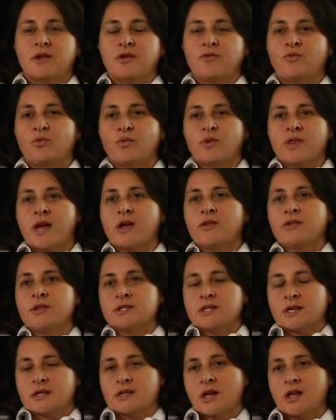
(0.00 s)
If without
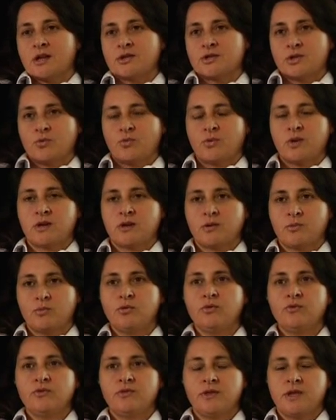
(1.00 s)
the technology, we couldn't
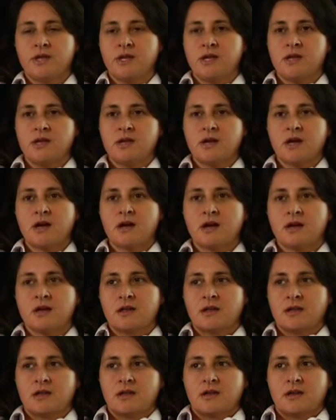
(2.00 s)
move the uh,
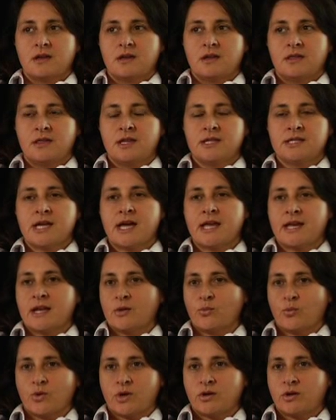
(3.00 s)
the data
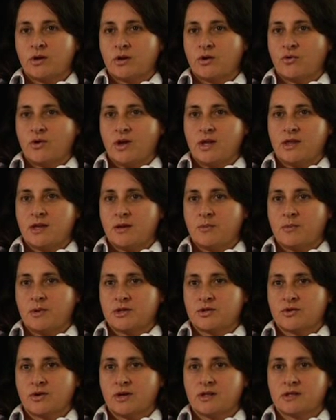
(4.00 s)
and we couldn't create the
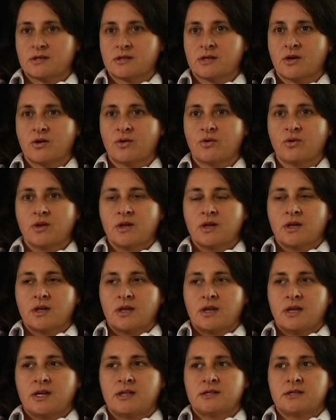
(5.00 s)
imagery. So
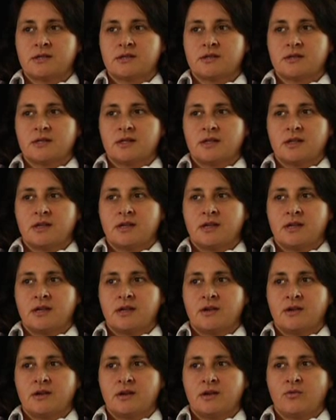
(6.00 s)
it's
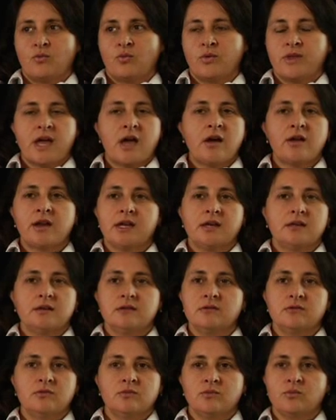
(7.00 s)
it, without it,
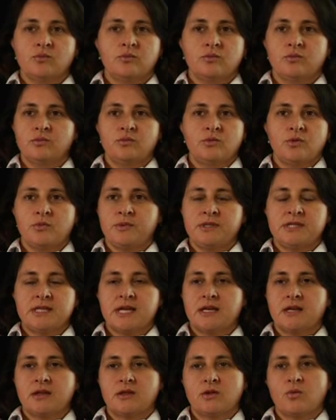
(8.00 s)
we'll be
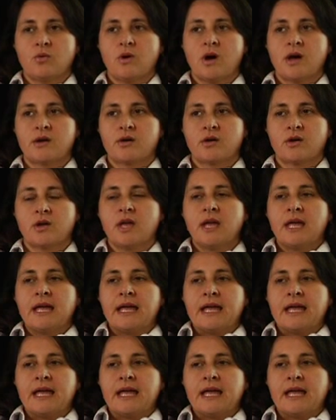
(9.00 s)
dead in the water.